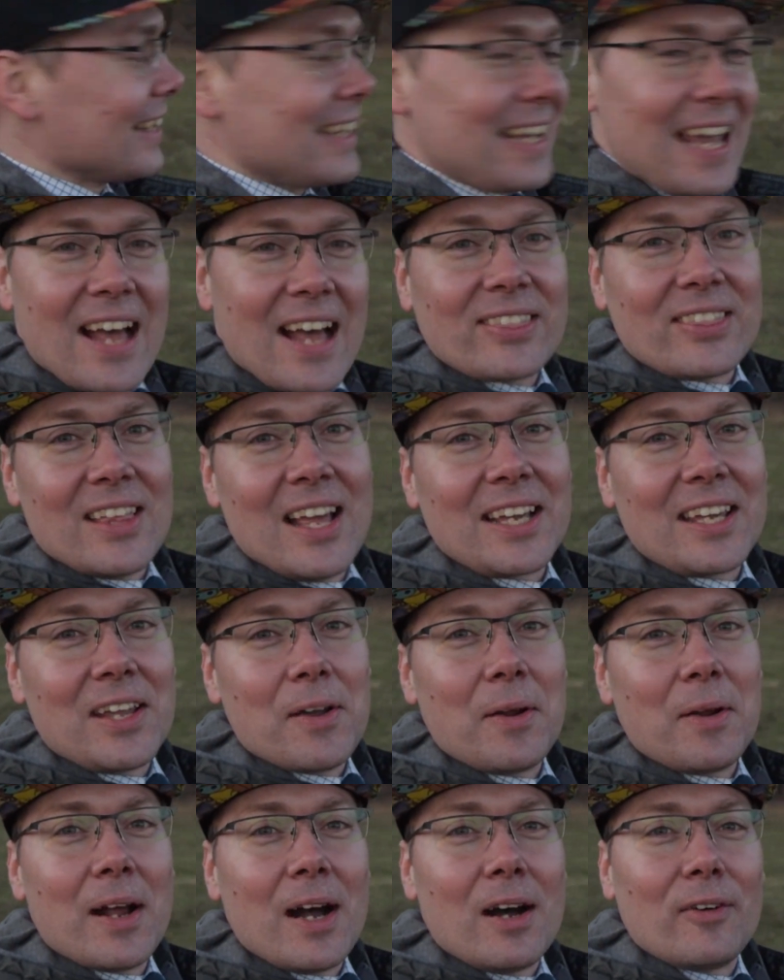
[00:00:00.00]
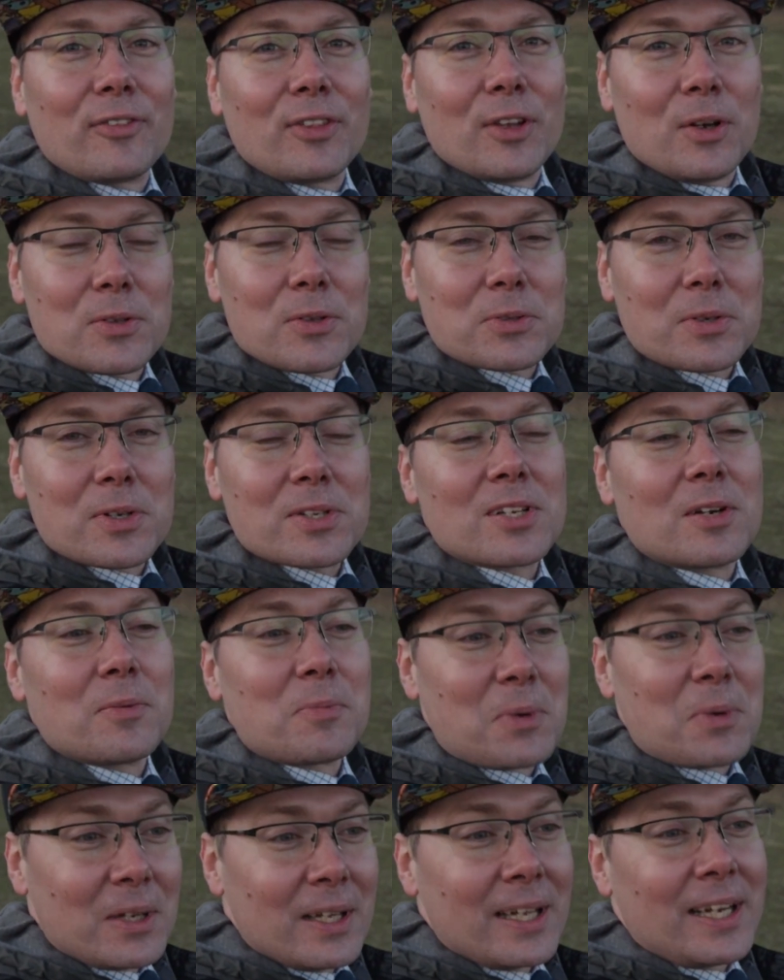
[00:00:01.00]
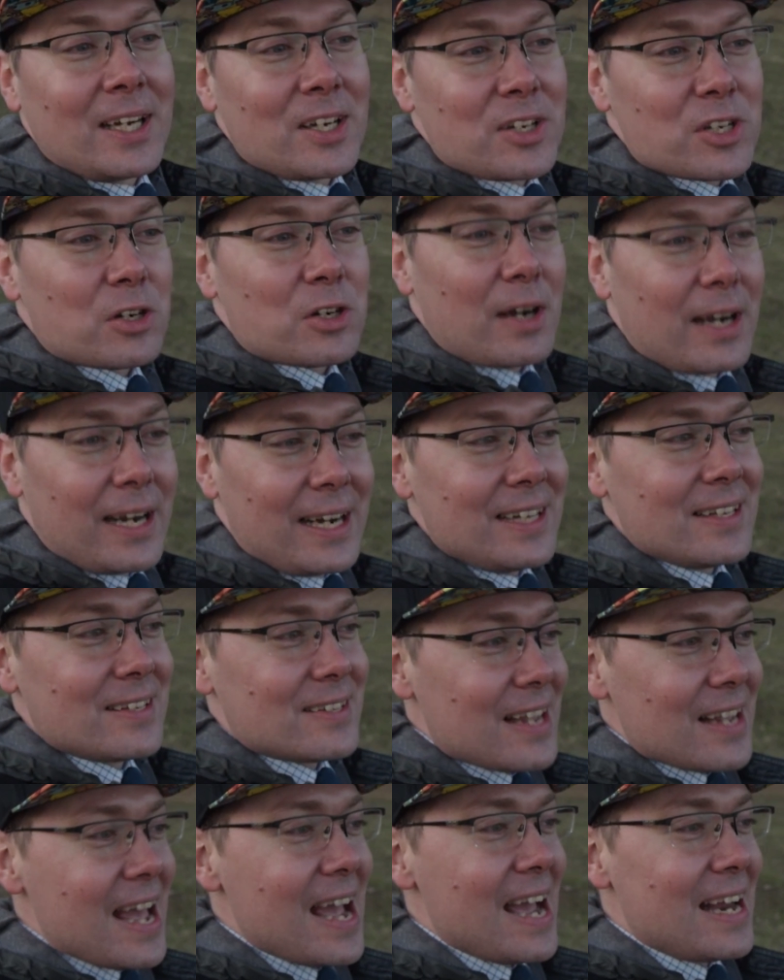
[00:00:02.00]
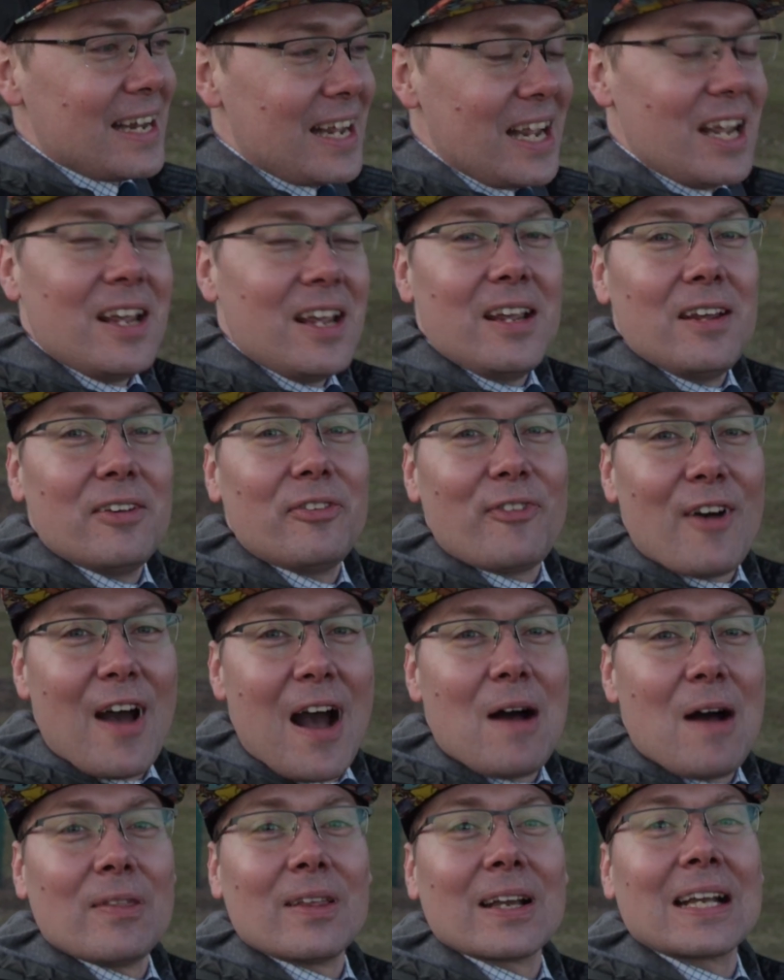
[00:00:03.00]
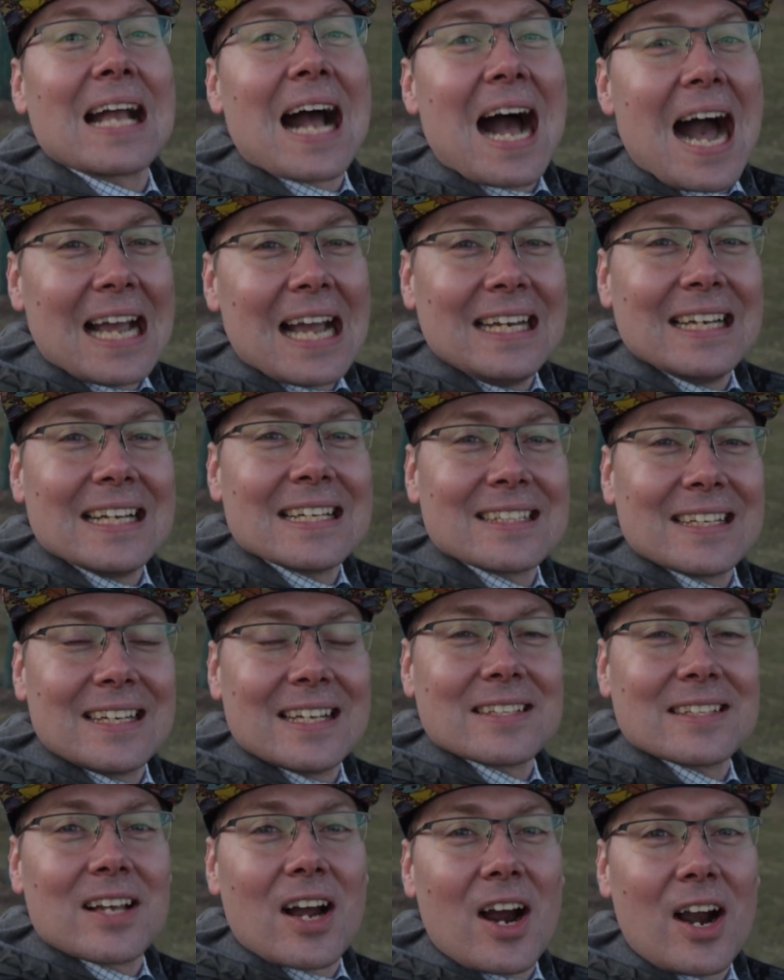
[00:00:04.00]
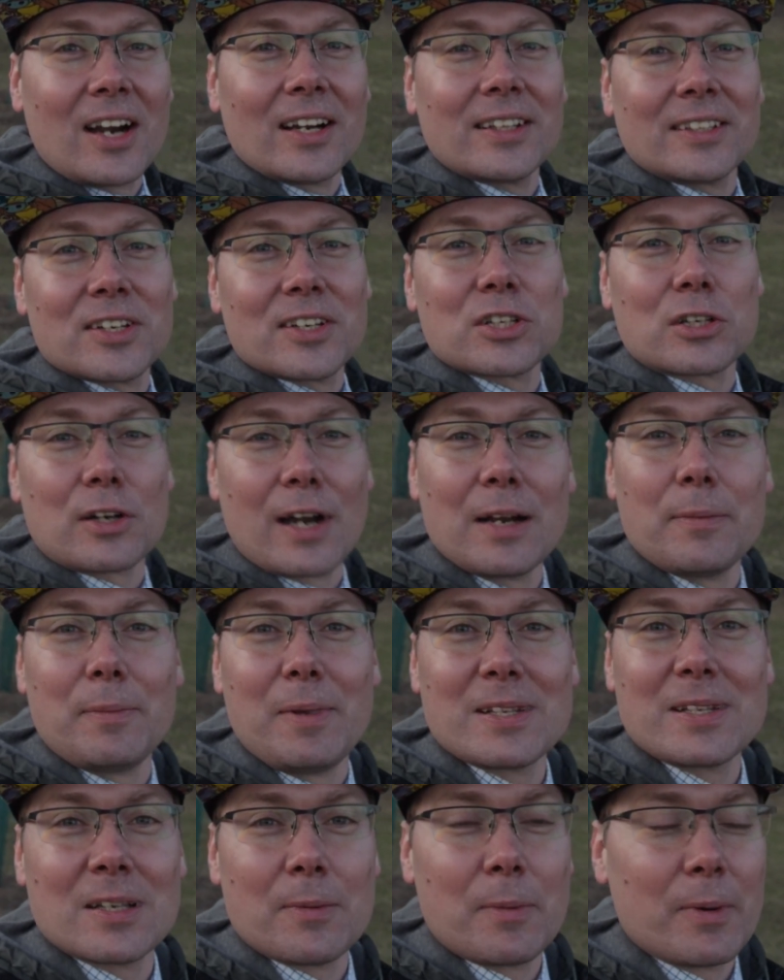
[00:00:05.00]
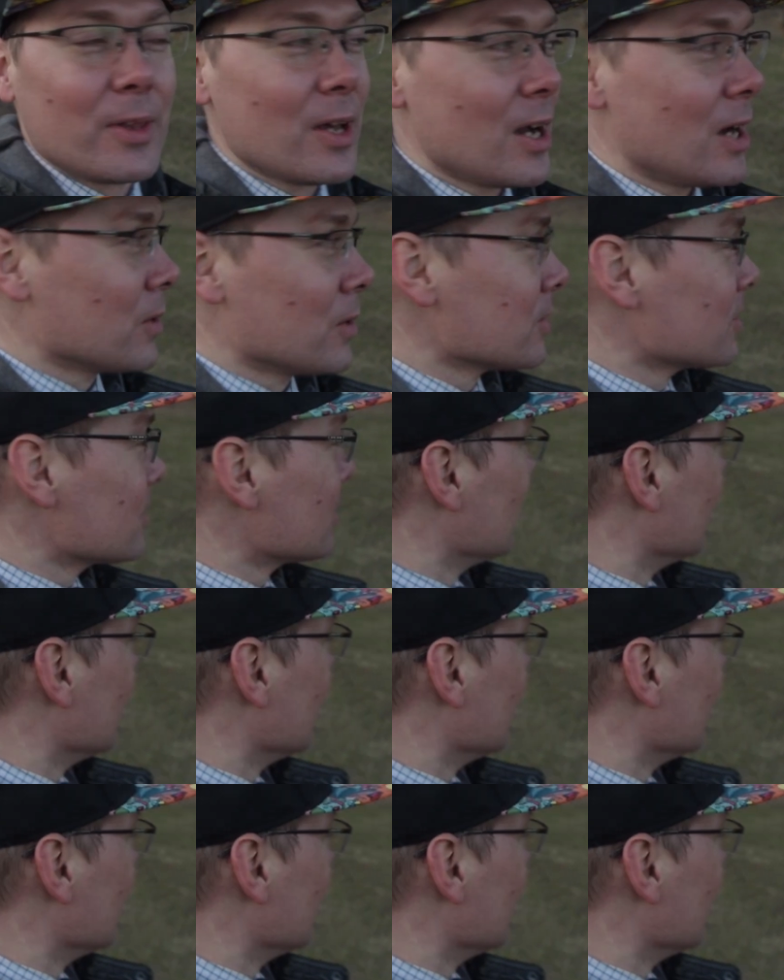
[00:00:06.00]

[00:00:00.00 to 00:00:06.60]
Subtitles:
Can't thank you enough. Those were some really good trades, and he found the kindness in his heart to trade me some of those.